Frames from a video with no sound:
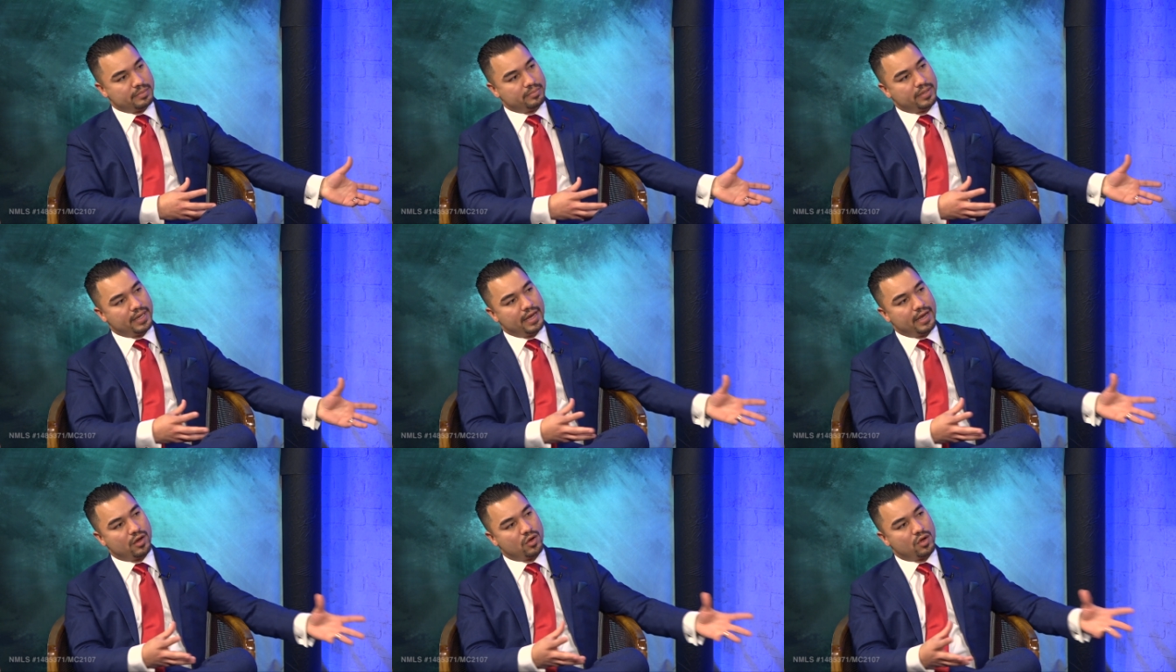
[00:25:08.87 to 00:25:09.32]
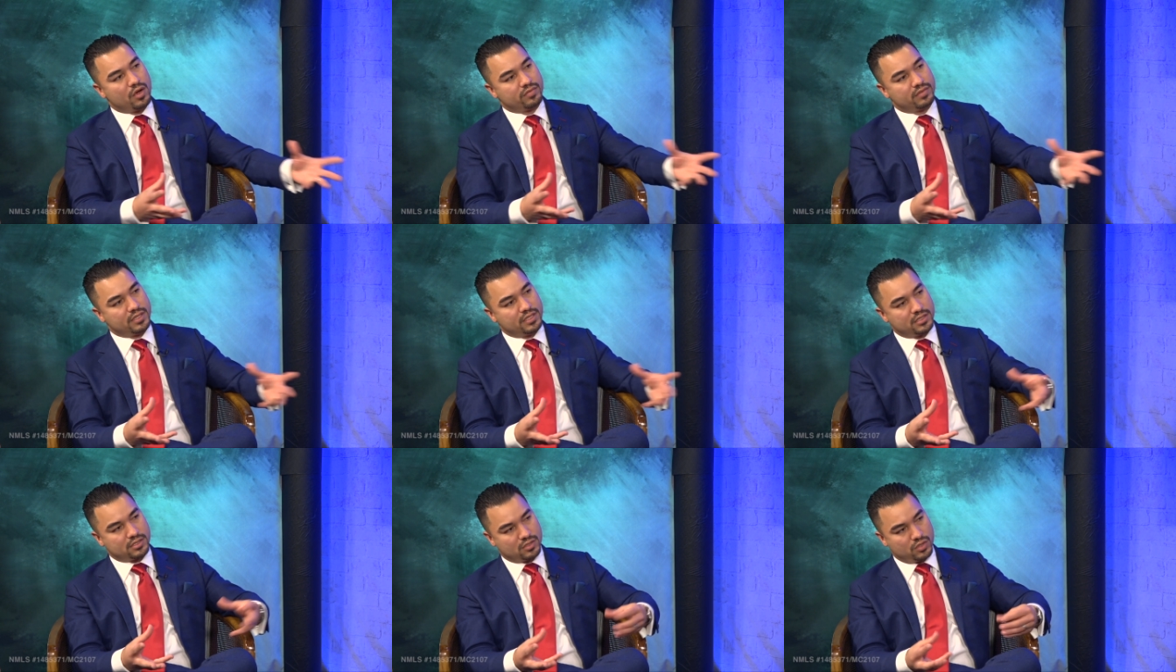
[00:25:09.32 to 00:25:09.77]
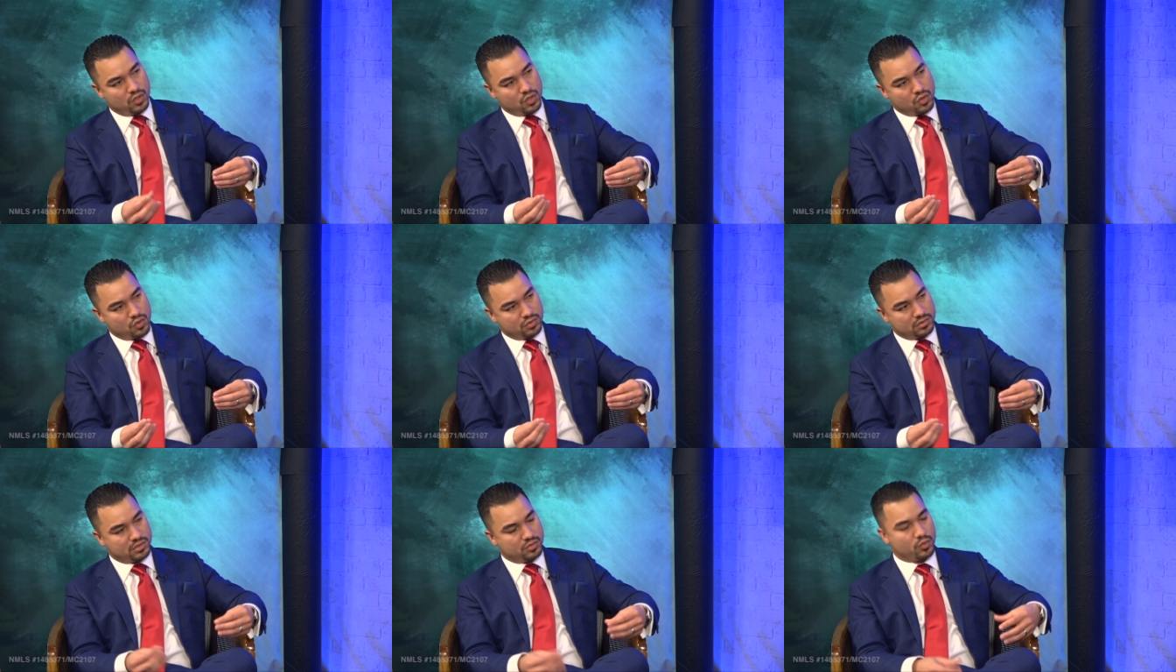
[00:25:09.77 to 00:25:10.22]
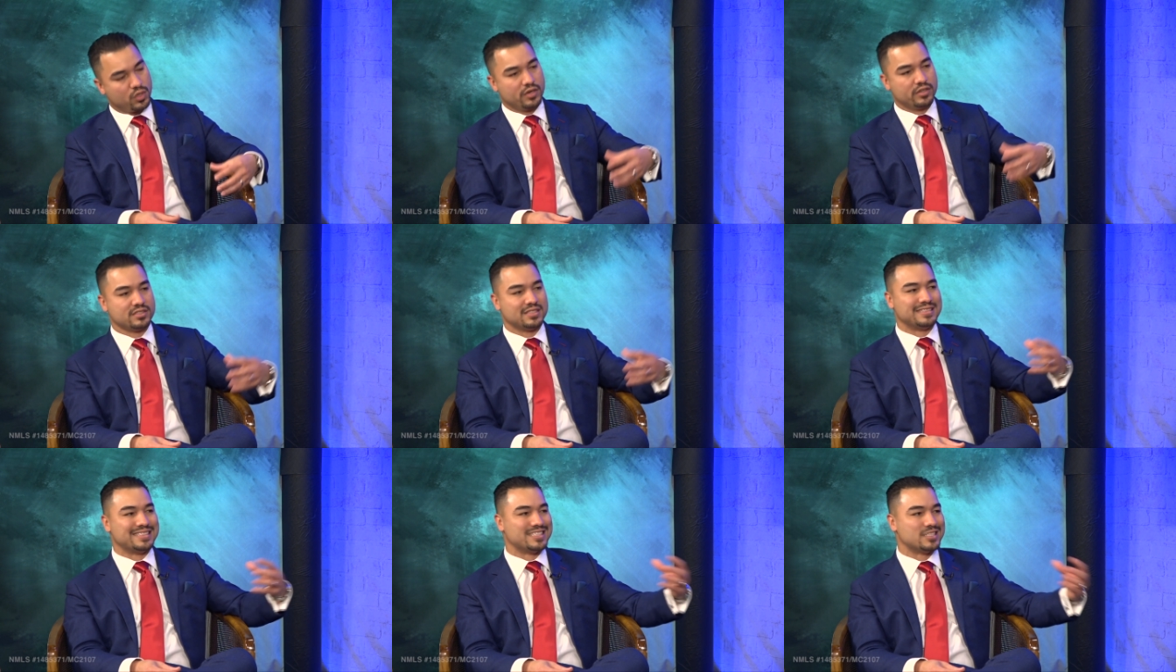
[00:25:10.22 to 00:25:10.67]
paying off these loans, whether
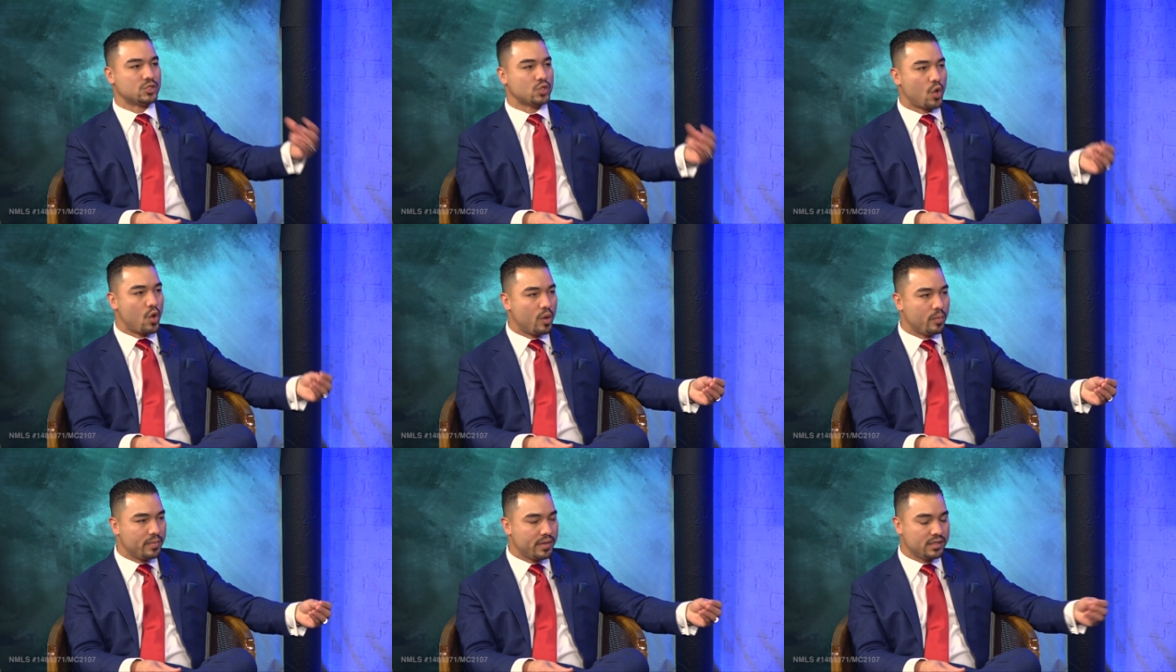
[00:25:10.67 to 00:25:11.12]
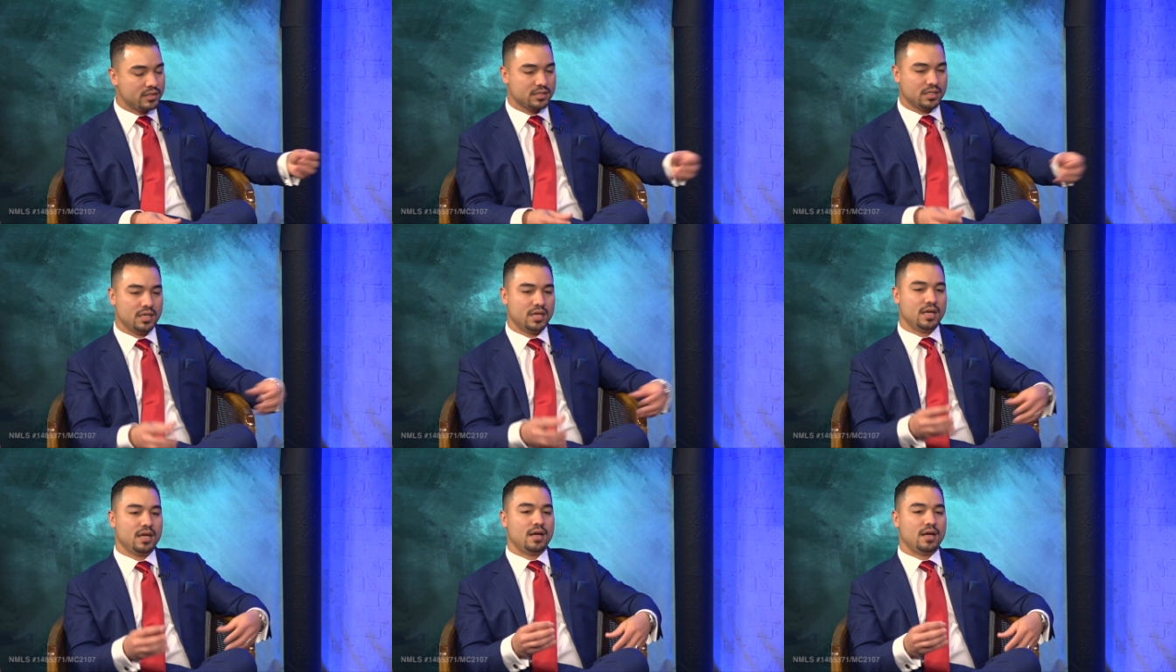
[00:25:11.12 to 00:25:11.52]
it's installment,